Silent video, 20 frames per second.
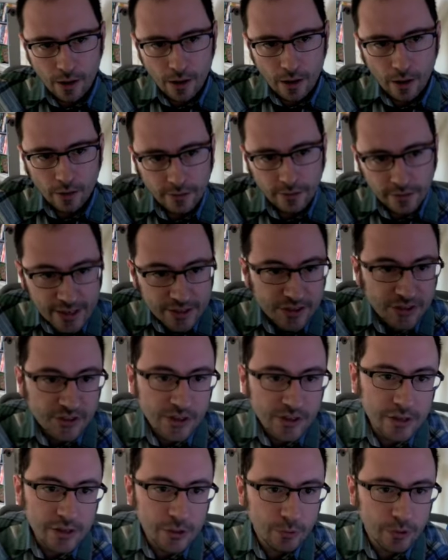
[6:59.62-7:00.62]
Let's say
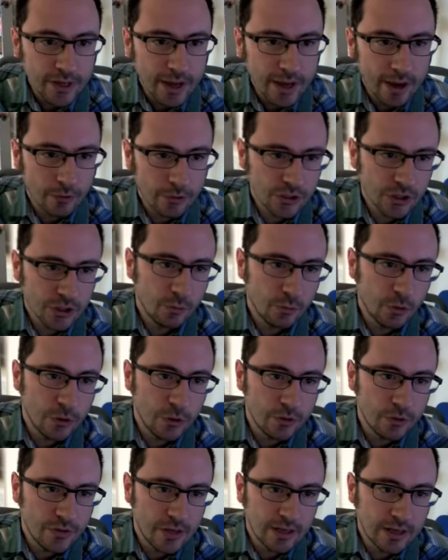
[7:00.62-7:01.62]
you encounter someone who
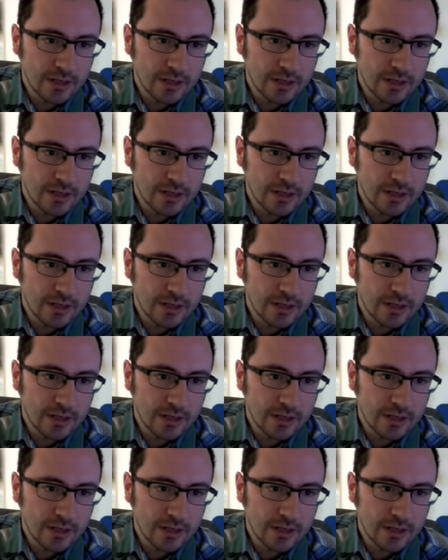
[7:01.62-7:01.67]
thinks